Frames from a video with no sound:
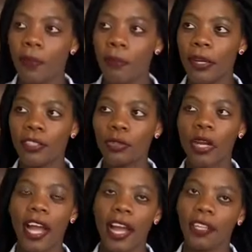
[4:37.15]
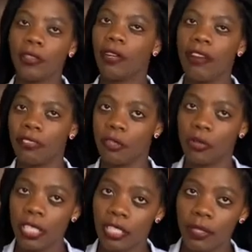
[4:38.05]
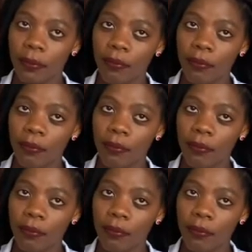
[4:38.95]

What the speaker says: Make sure you have a sweet,